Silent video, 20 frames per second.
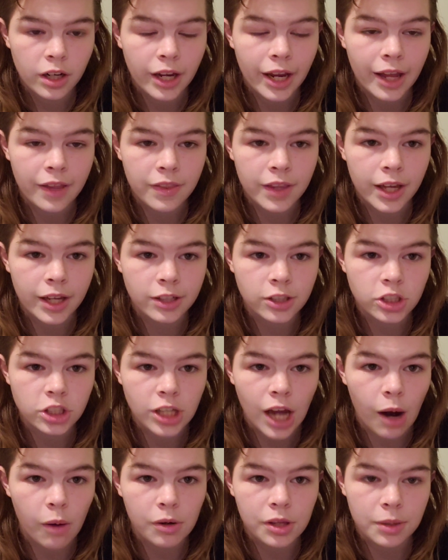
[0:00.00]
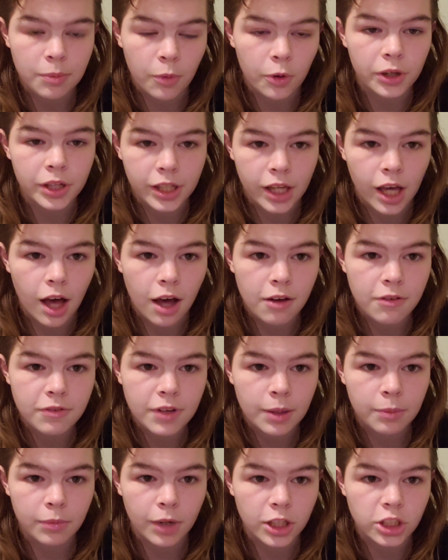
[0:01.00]
and then shower the morning of
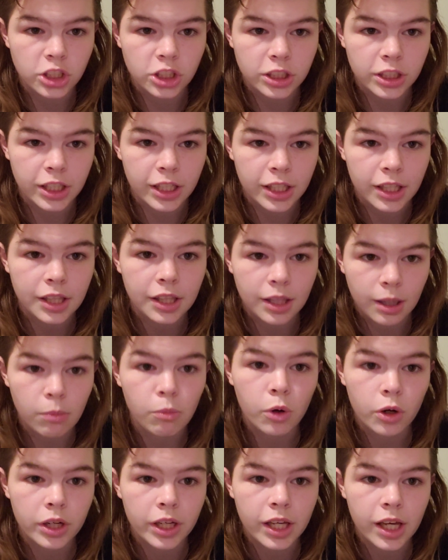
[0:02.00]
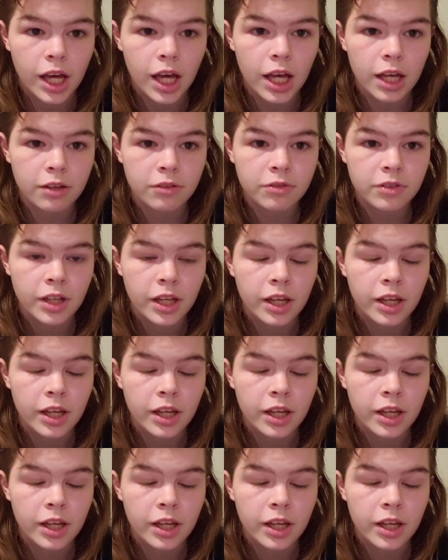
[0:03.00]
and brush your teeth the morning of.